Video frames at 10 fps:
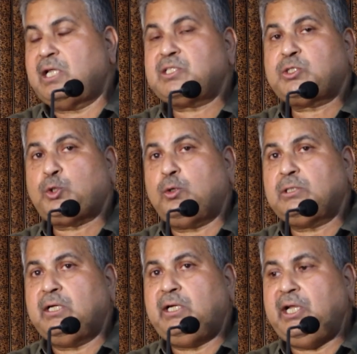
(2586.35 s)
restore
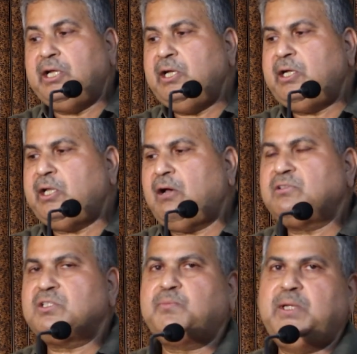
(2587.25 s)
the dignity
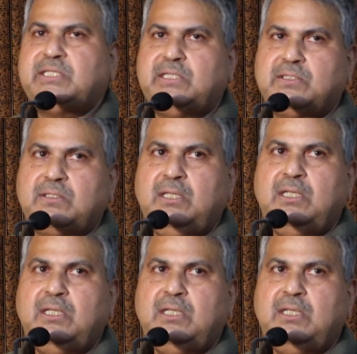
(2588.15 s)
of the species.